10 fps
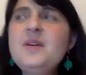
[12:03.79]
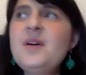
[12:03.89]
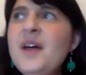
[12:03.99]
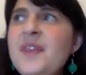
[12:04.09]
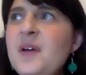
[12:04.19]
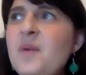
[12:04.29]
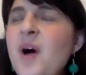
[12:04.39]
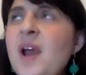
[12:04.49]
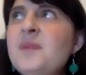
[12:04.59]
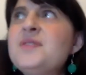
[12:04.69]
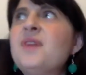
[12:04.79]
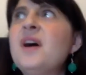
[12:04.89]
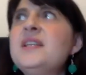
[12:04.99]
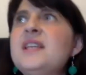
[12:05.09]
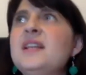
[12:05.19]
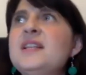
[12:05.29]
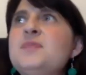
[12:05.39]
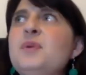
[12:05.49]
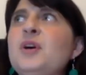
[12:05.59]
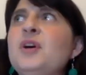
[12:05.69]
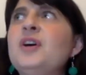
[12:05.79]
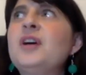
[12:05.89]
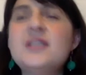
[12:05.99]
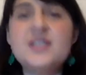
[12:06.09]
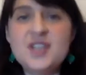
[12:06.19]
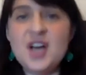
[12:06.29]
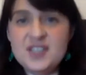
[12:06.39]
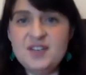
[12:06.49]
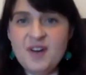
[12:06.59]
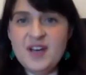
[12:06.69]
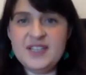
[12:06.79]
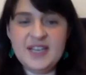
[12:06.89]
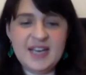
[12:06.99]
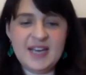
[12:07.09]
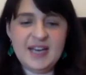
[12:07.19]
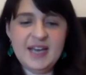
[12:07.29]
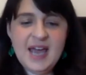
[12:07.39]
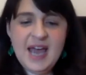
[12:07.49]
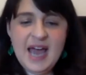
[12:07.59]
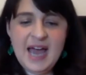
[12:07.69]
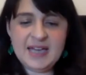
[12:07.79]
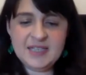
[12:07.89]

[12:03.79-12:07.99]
I think while I was writing this book, I'd started writing it, and